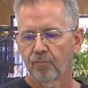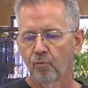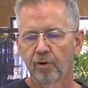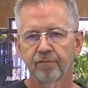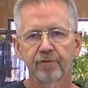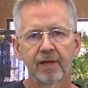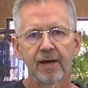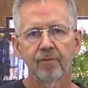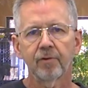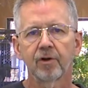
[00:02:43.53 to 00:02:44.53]
one for
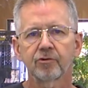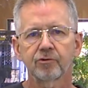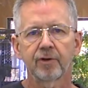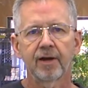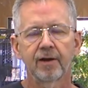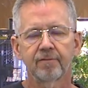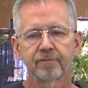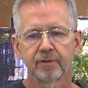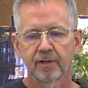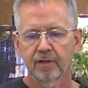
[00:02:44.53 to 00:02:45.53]
that. We also have
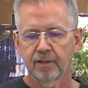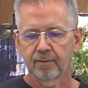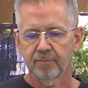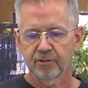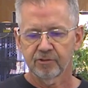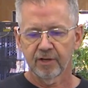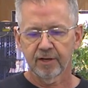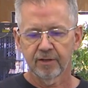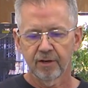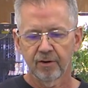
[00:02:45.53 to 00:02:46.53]
a
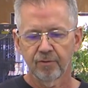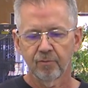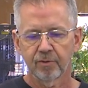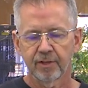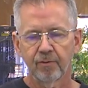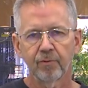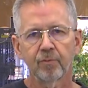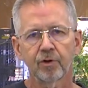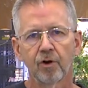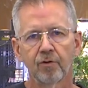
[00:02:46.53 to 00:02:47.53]
secondary one that we
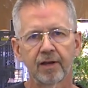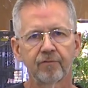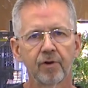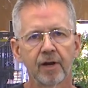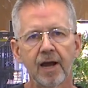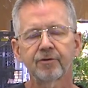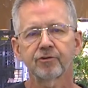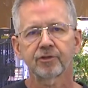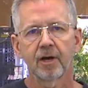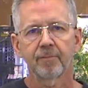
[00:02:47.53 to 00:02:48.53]
would call like for our
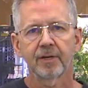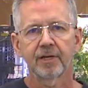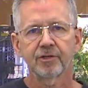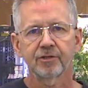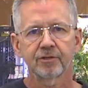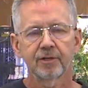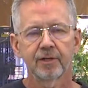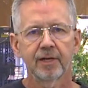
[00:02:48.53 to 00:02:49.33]
nitrous combinations.